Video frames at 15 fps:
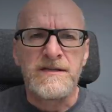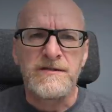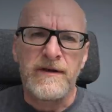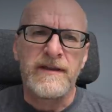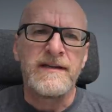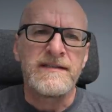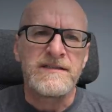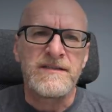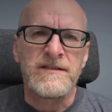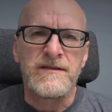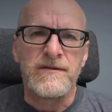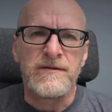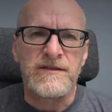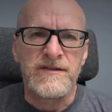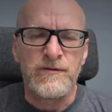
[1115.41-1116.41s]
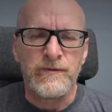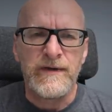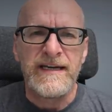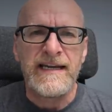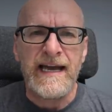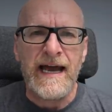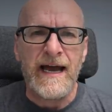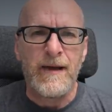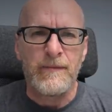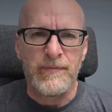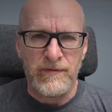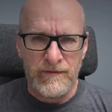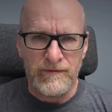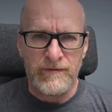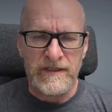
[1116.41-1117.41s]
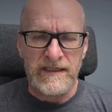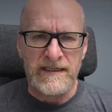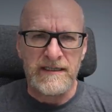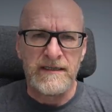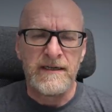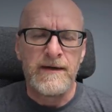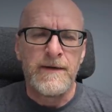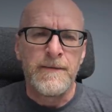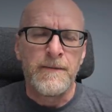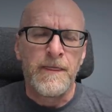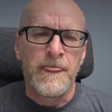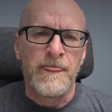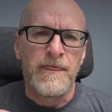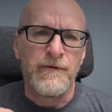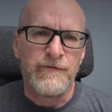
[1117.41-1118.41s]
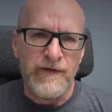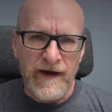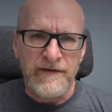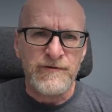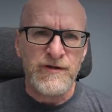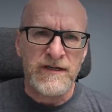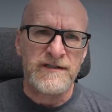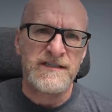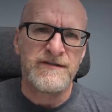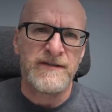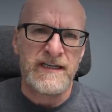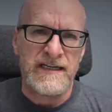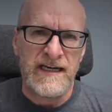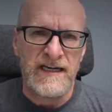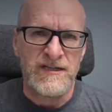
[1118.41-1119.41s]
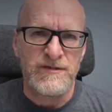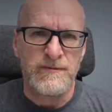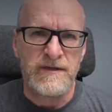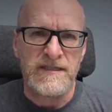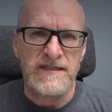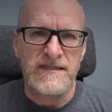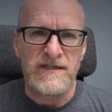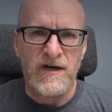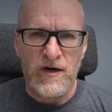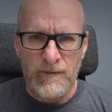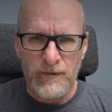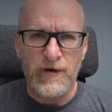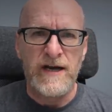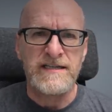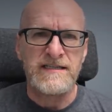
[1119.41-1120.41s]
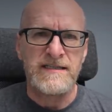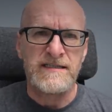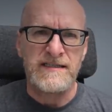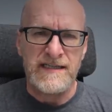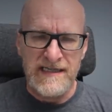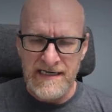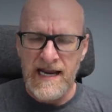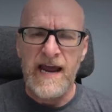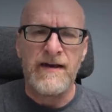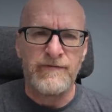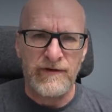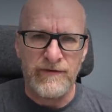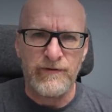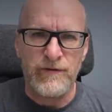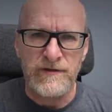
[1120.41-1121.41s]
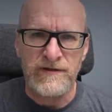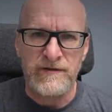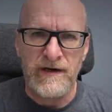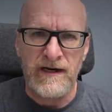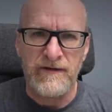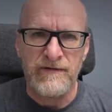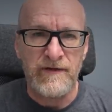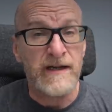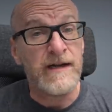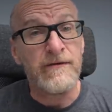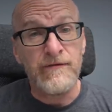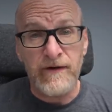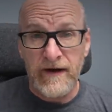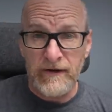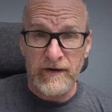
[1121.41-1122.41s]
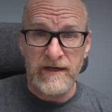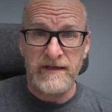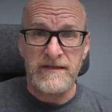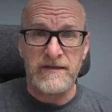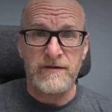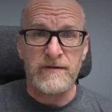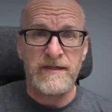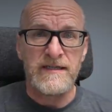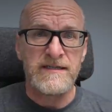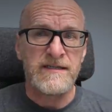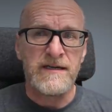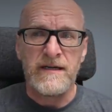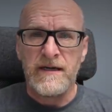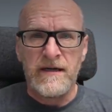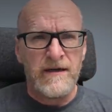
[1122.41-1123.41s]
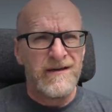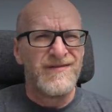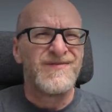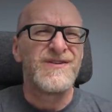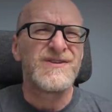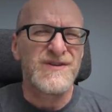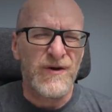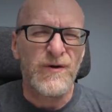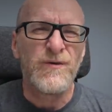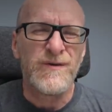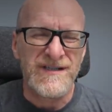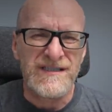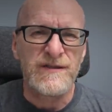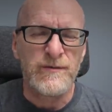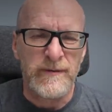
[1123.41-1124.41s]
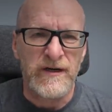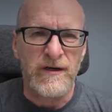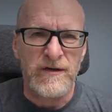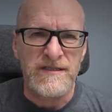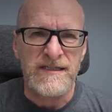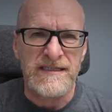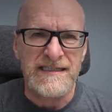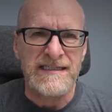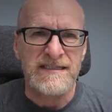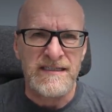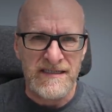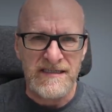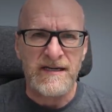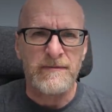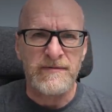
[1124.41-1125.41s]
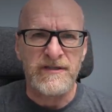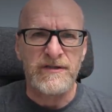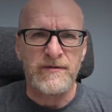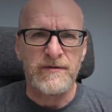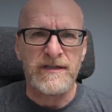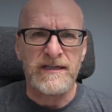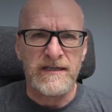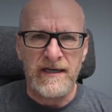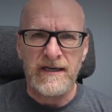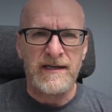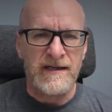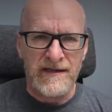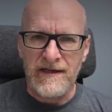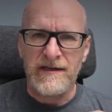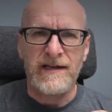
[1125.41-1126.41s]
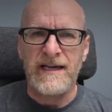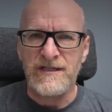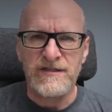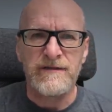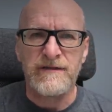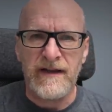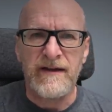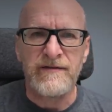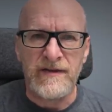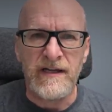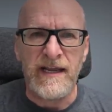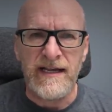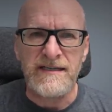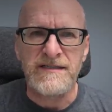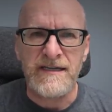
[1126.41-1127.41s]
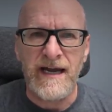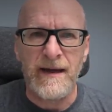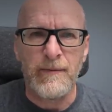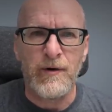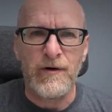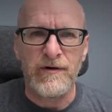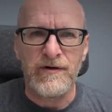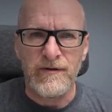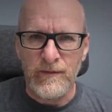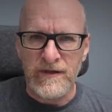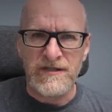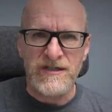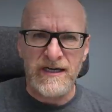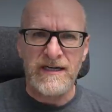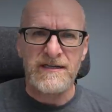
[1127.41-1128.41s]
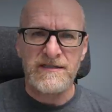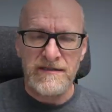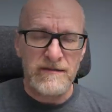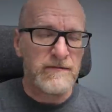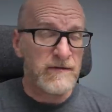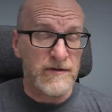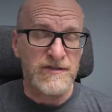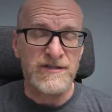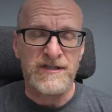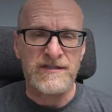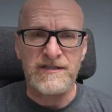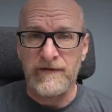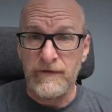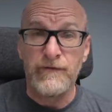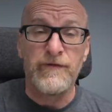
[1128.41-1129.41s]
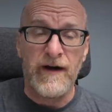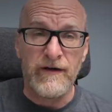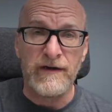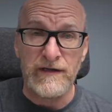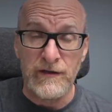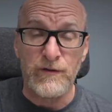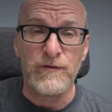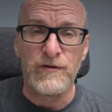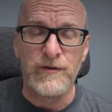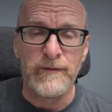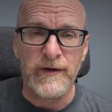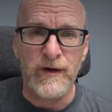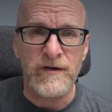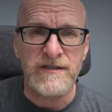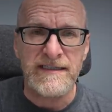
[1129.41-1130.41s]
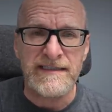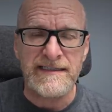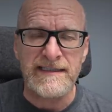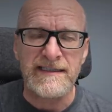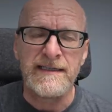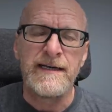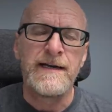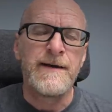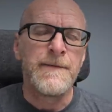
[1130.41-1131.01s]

So I think to recap, really, the five triggers of engagement are present in every photograph in varying degrees. There's always luminosity to some degree, unless you've left the lens cap on, in which case there's just very low luminosity.